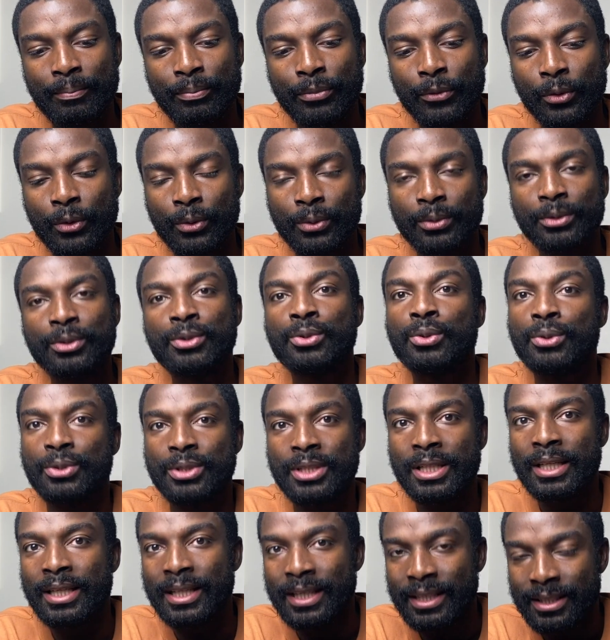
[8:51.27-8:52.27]
or
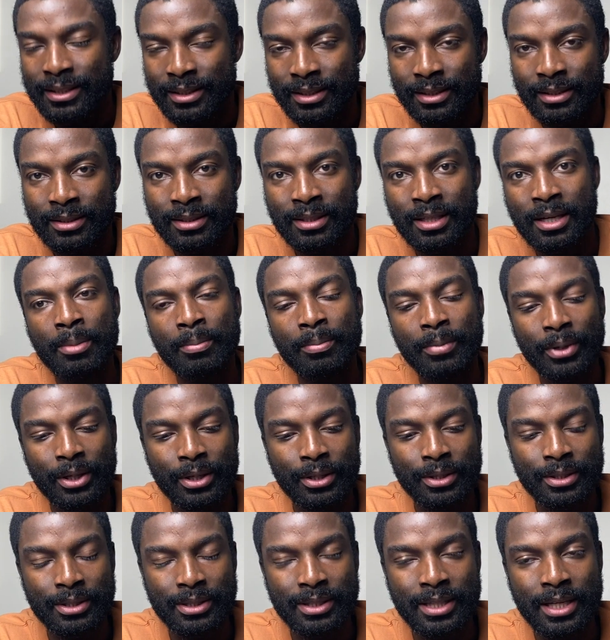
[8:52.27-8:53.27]
shorter leases,
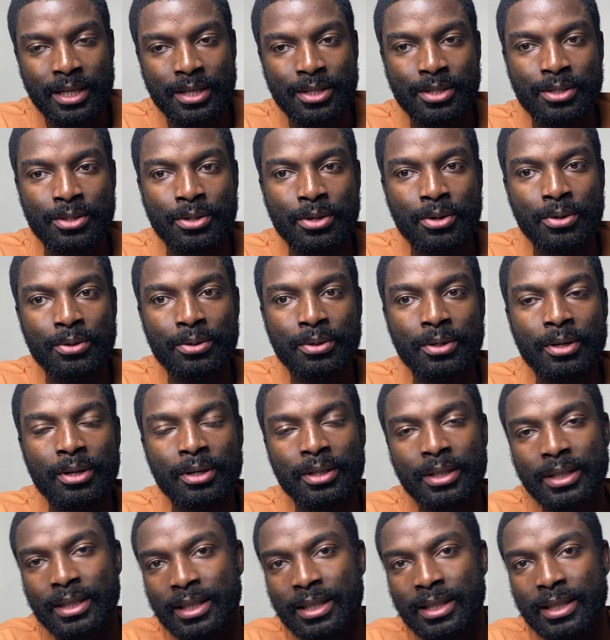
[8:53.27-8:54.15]
because there's no longer